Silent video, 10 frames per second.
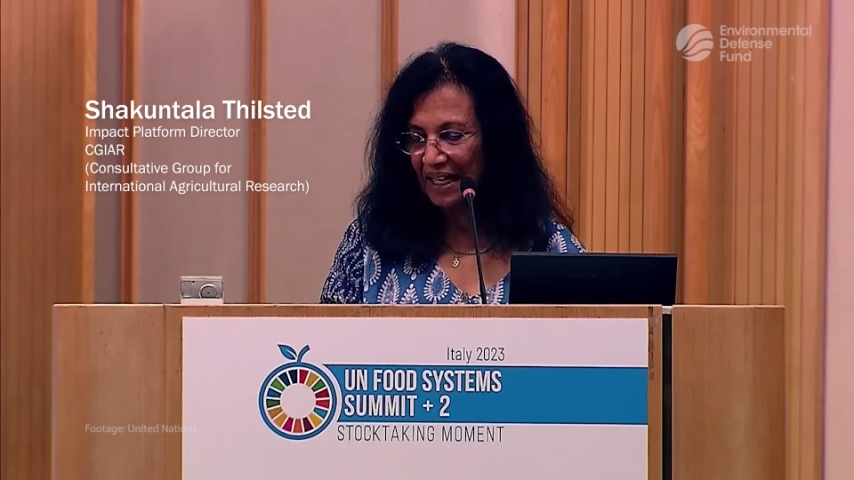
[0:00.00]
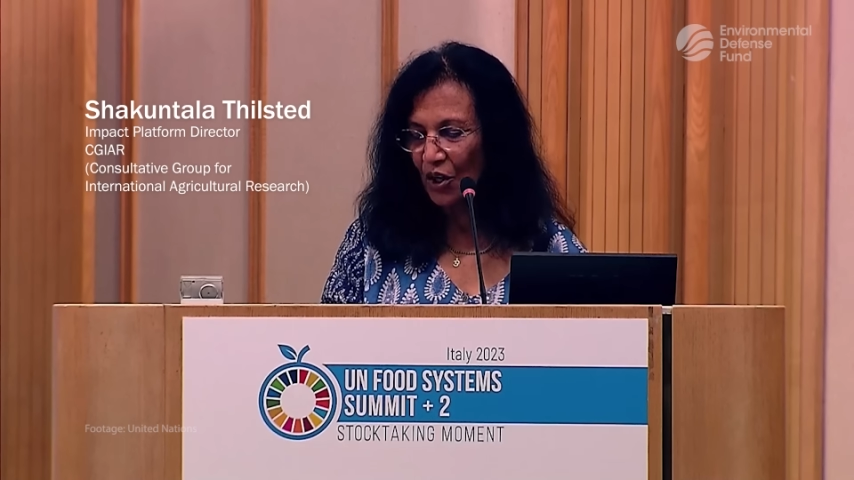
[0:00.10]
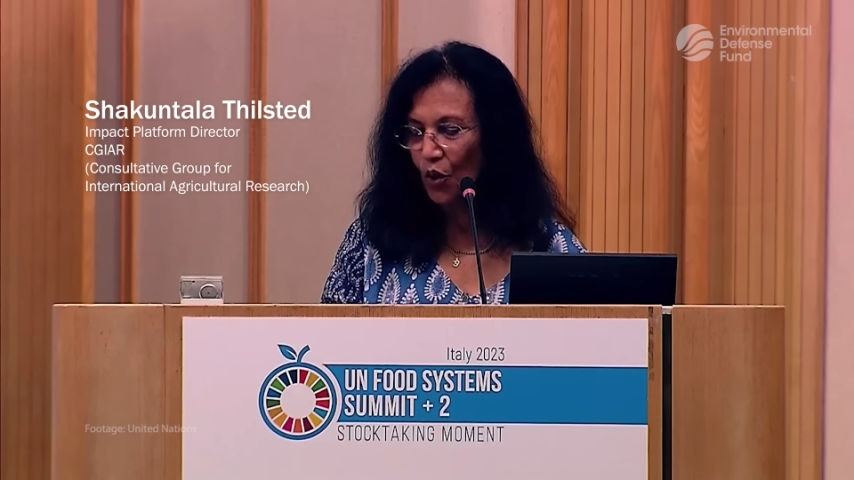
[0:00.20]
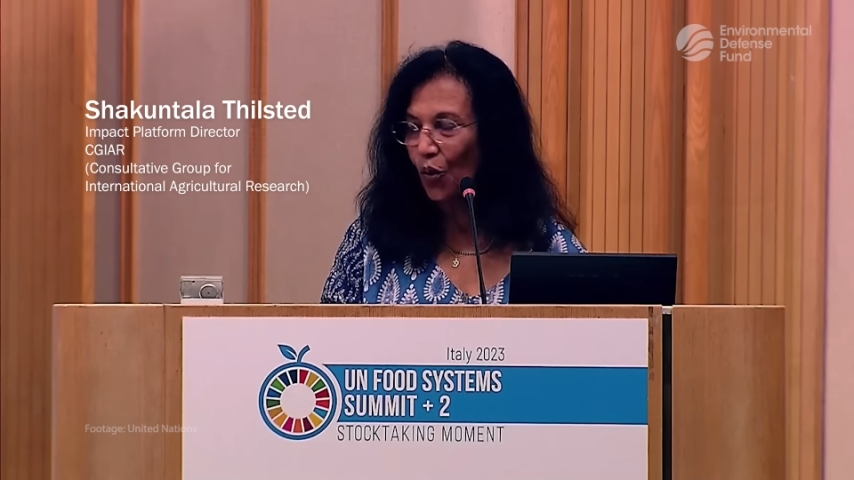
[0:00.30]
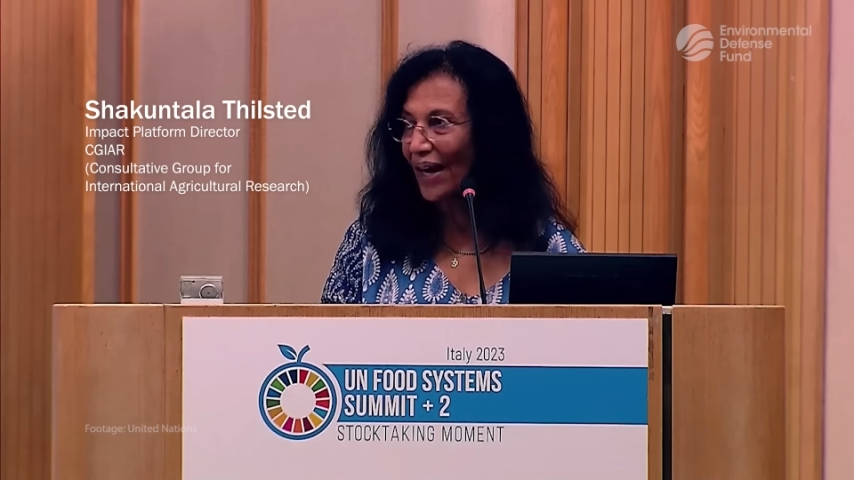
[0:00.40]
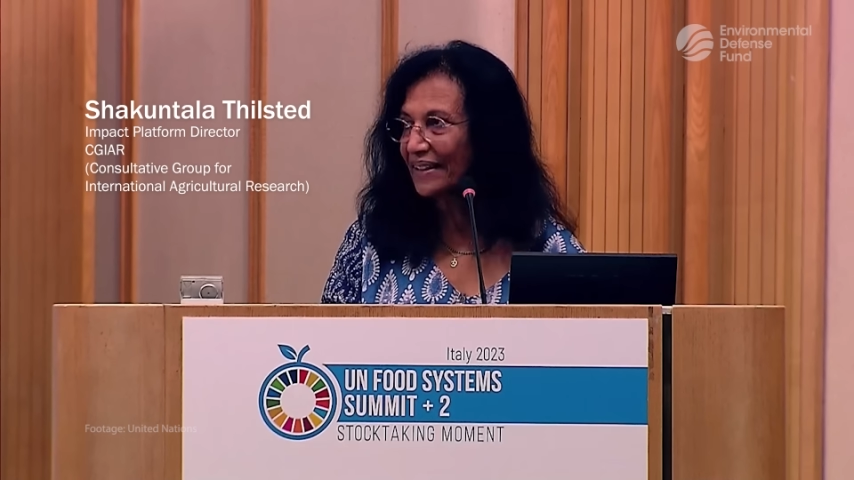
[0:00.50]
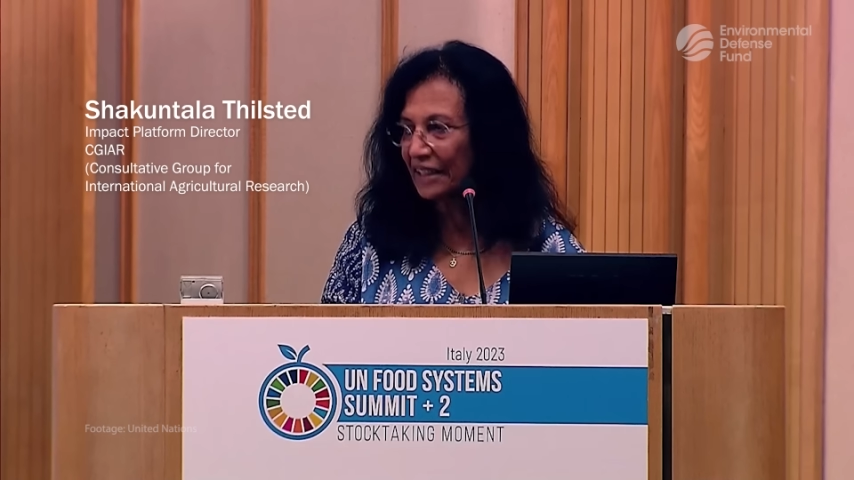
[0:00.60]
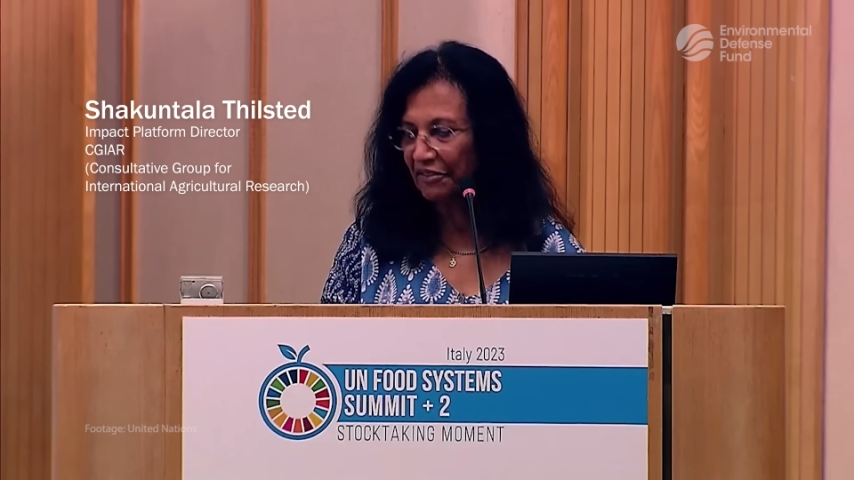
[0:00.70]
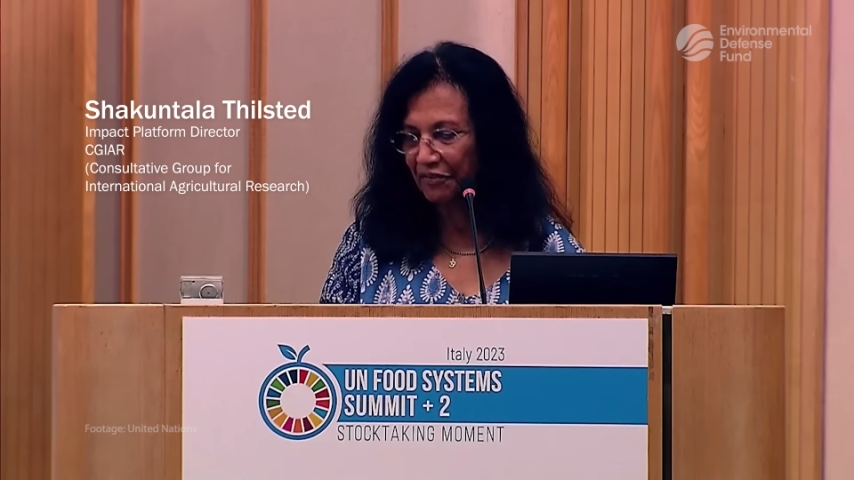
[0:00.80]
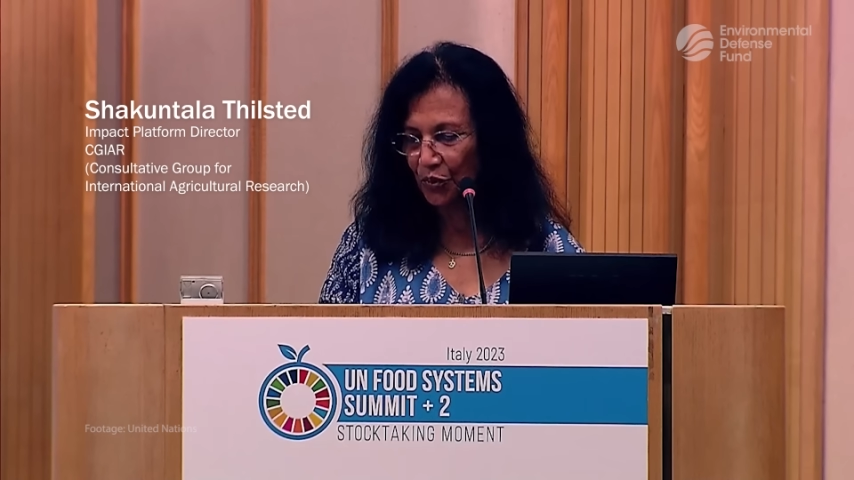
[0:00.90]
aquatic
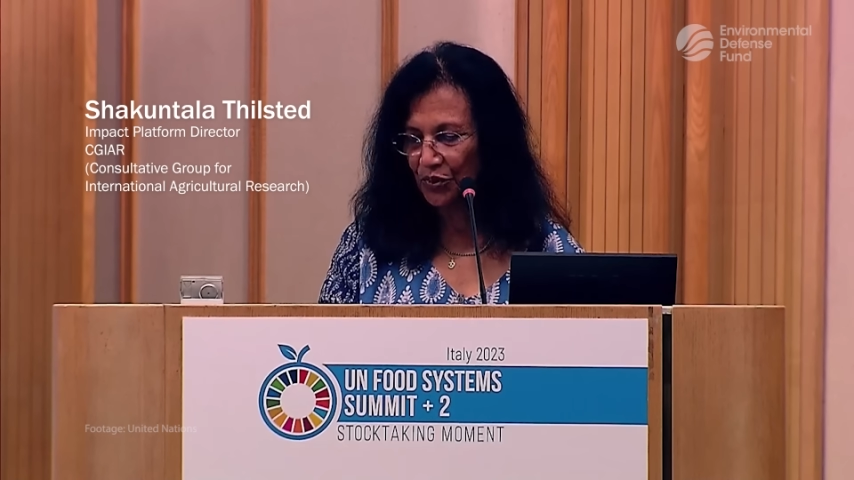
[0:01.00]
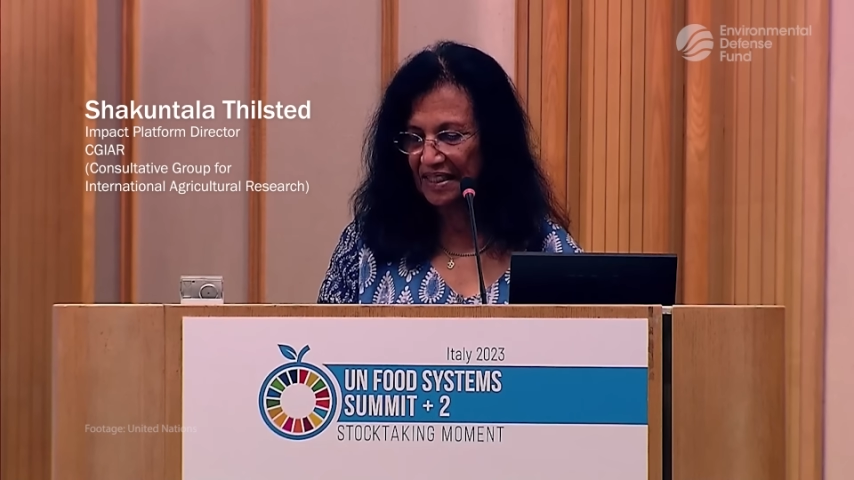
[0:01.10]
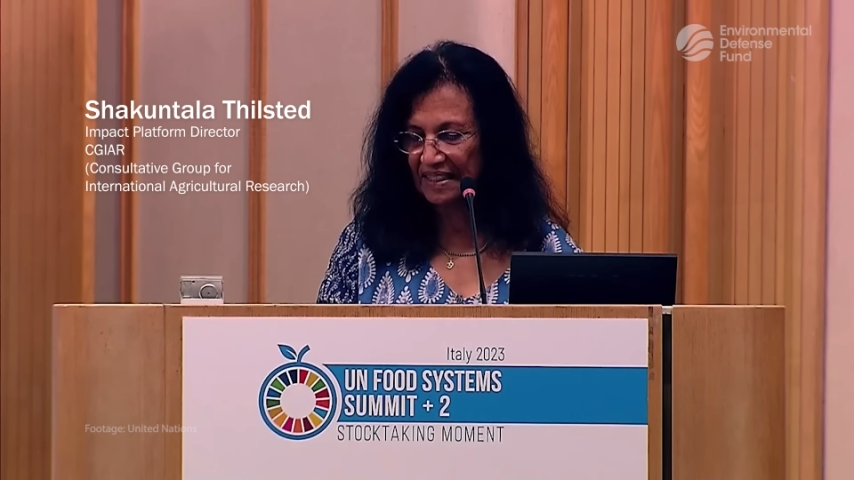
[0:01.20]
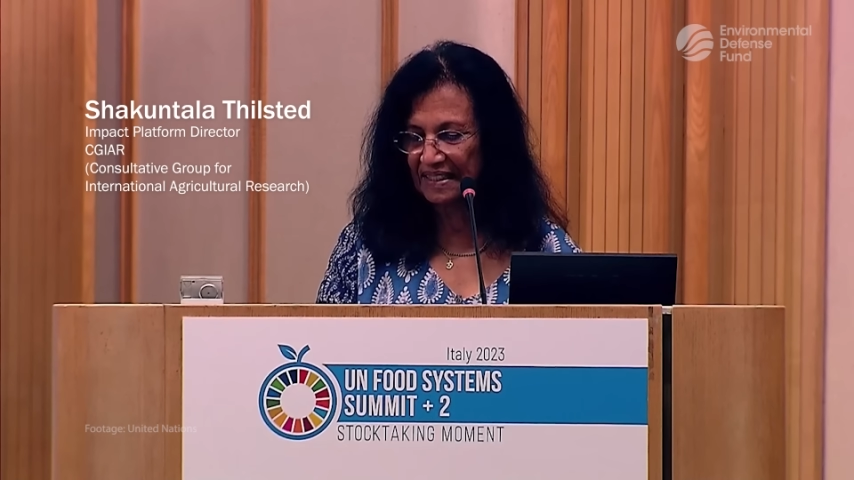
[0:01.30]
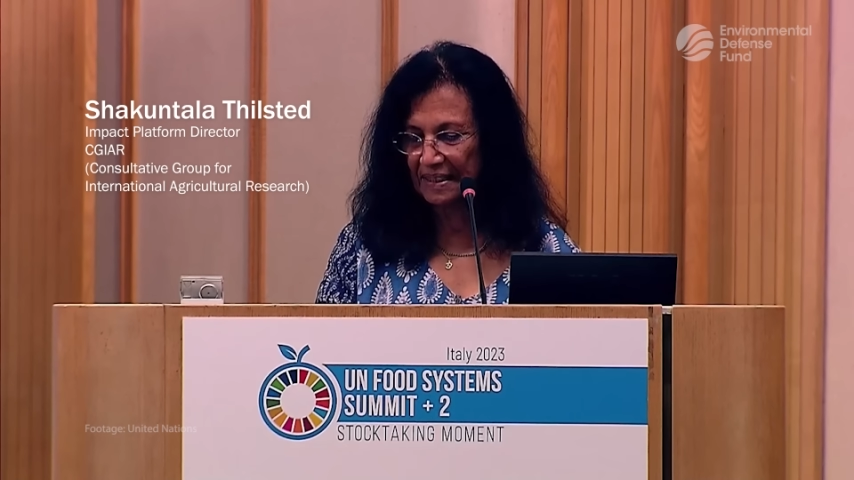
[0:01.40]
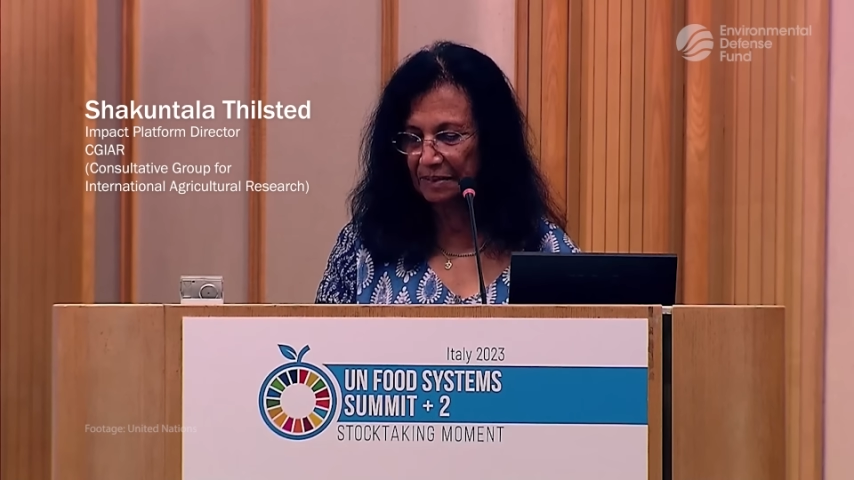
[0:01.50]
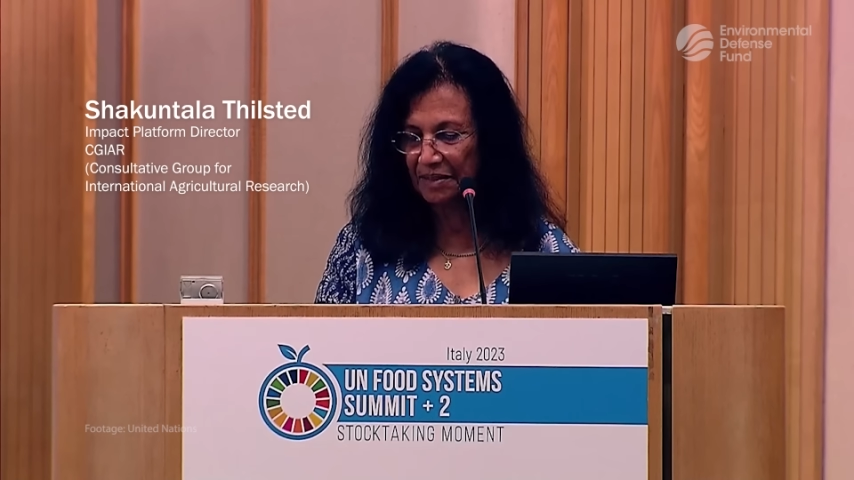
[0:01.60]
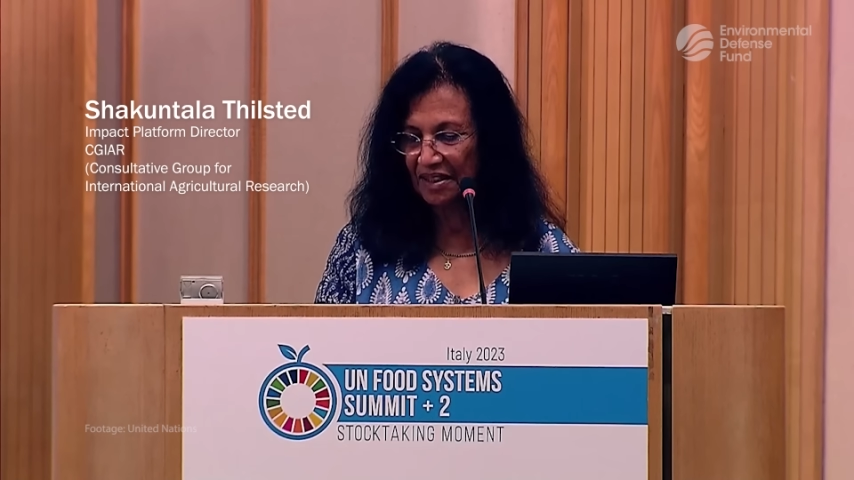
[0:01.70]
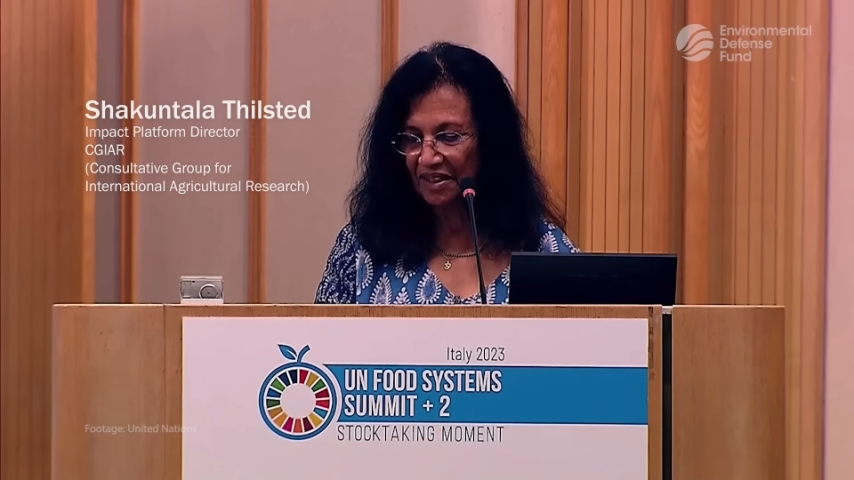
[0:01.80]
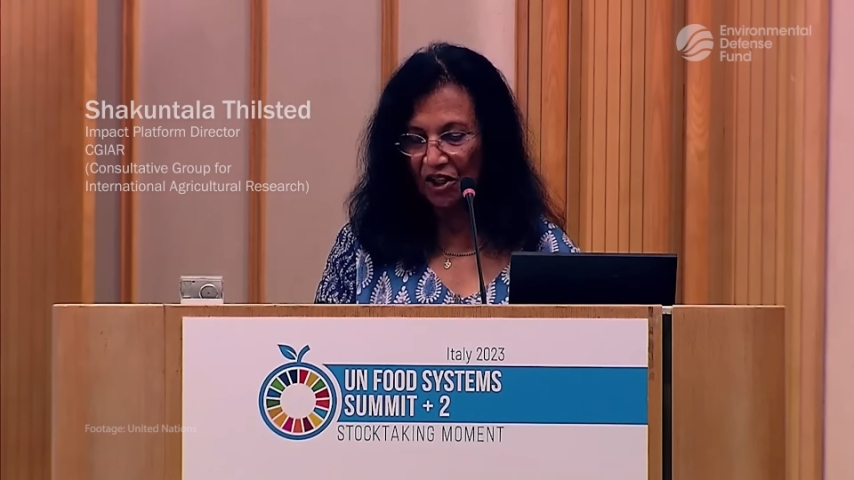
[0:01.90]
food systems